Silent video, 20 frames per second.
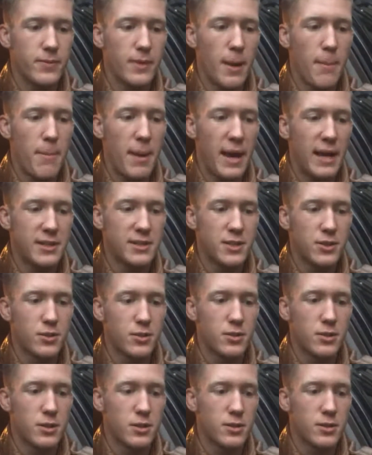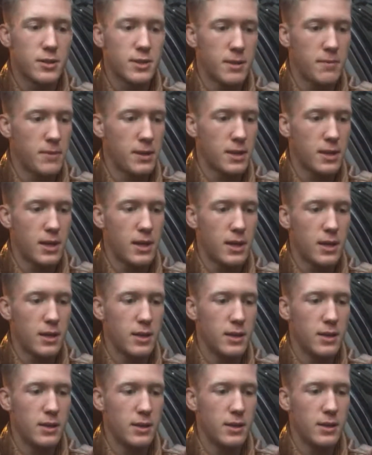Ambassador or something like that.
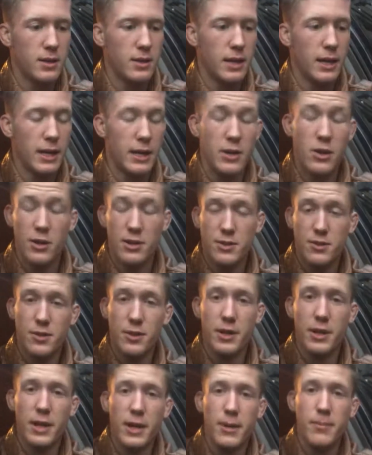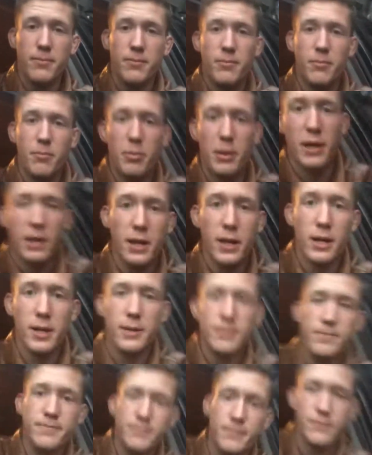I know I screwed it up, but
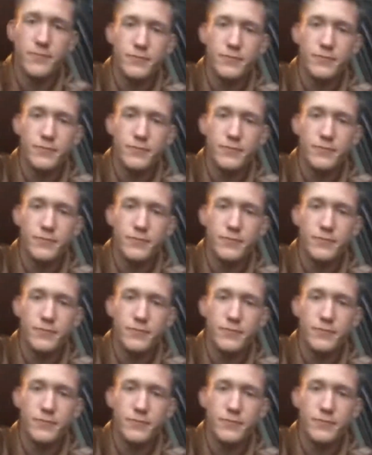I'm